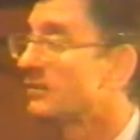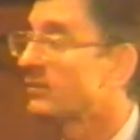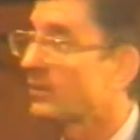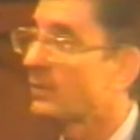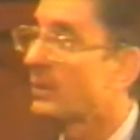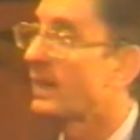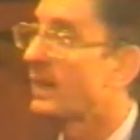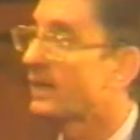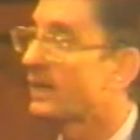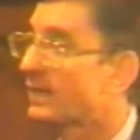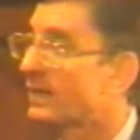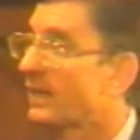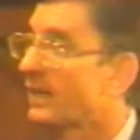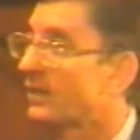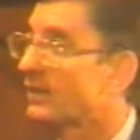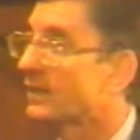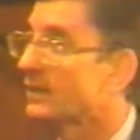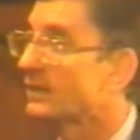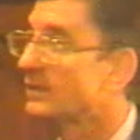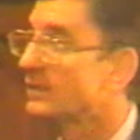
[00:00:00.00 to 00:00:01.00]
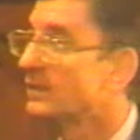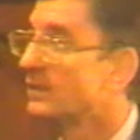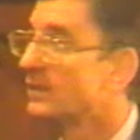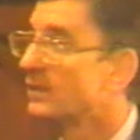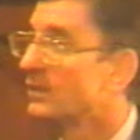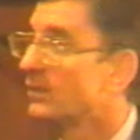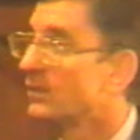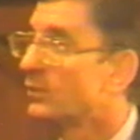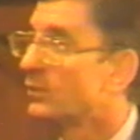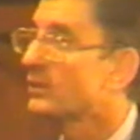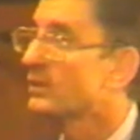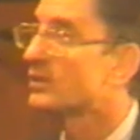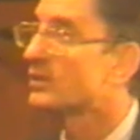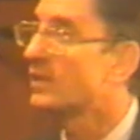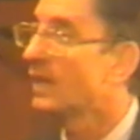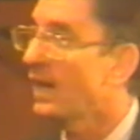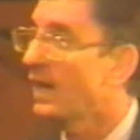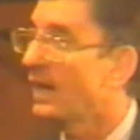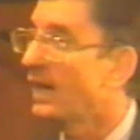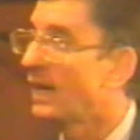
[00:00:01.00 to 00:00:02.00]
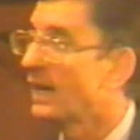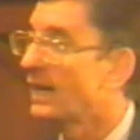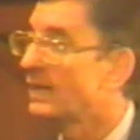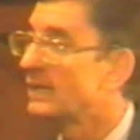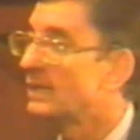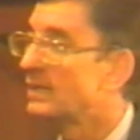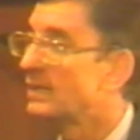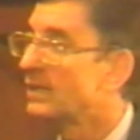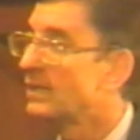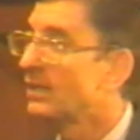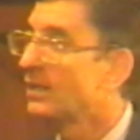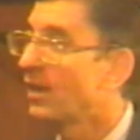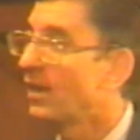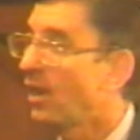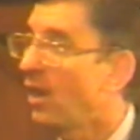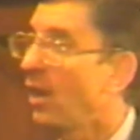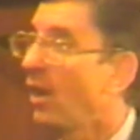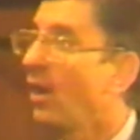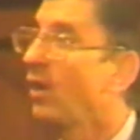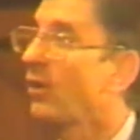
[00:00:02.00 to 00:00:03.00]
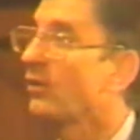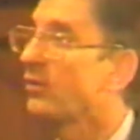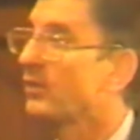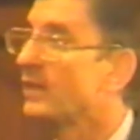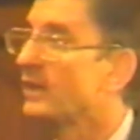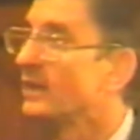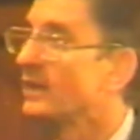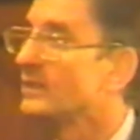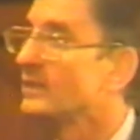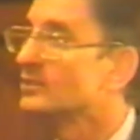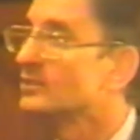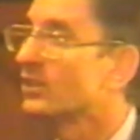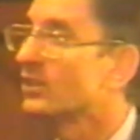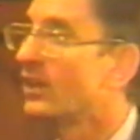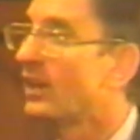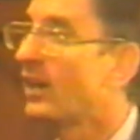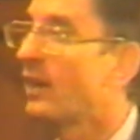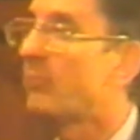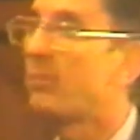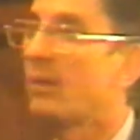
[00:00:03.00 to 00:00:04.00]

from our county. With God, all things are